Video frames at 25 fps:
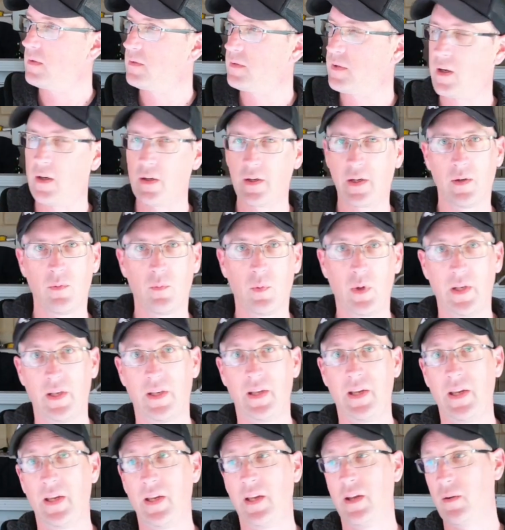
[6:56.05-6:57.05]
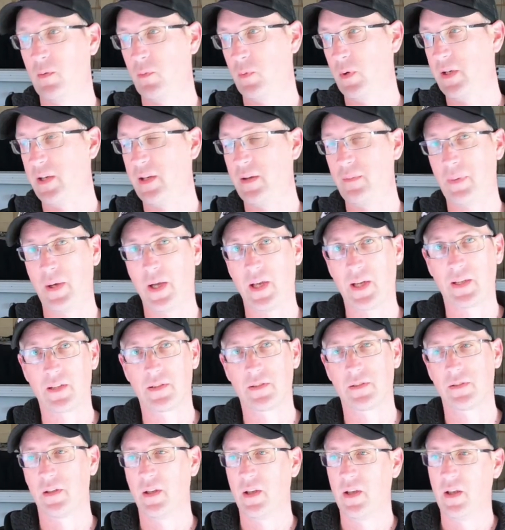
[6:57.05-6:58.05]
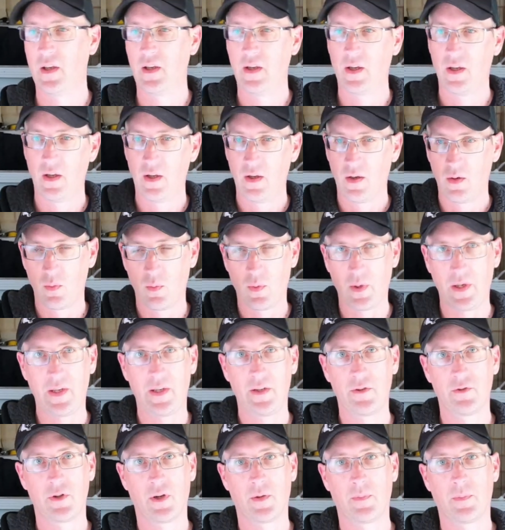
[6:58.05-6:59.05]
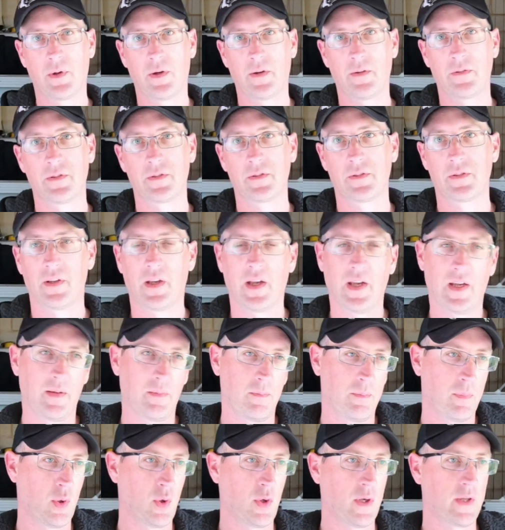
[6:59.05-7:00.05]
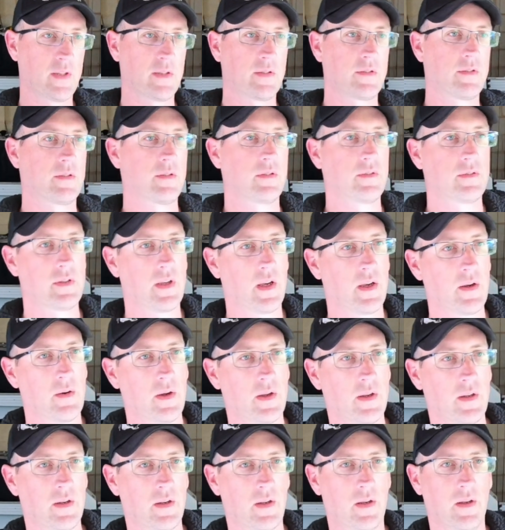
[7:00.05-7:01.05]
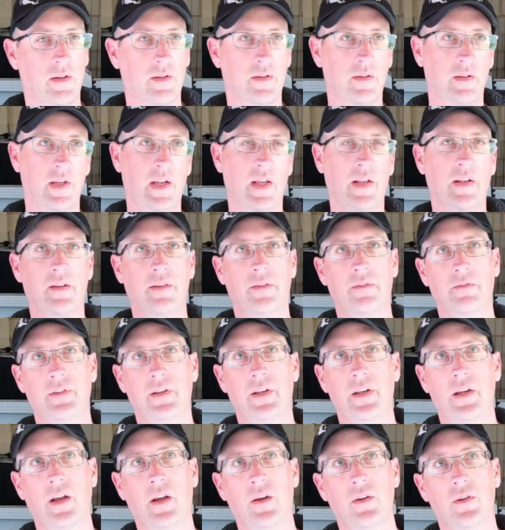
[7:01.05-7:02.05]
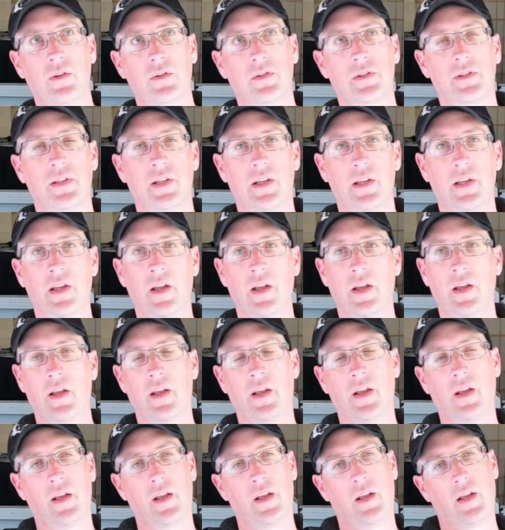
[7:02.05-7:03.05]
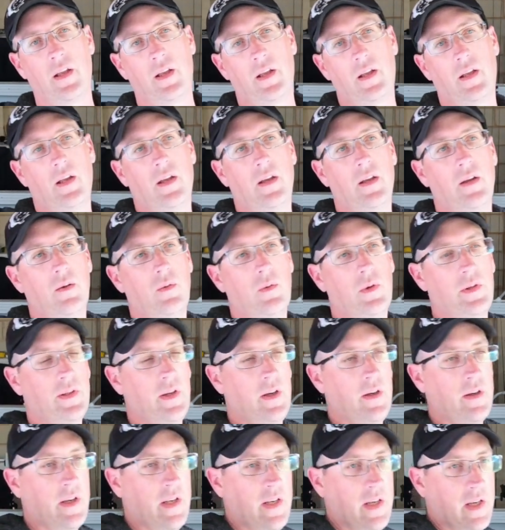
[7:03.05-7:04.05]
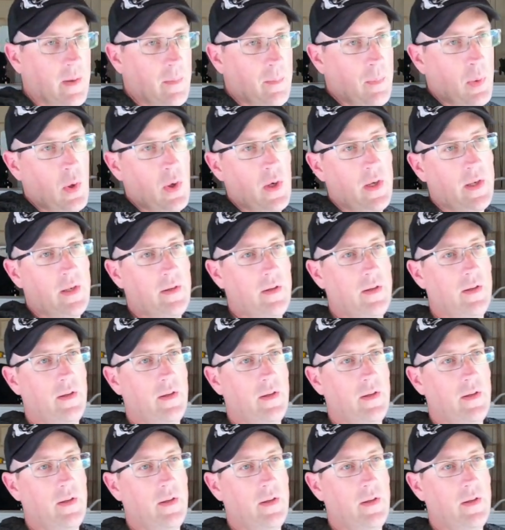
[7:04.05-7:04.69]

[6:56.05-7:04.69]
target windy, windy banks, weedy drop-offs and points. So and at the end of the video, you'll see we're targeting a point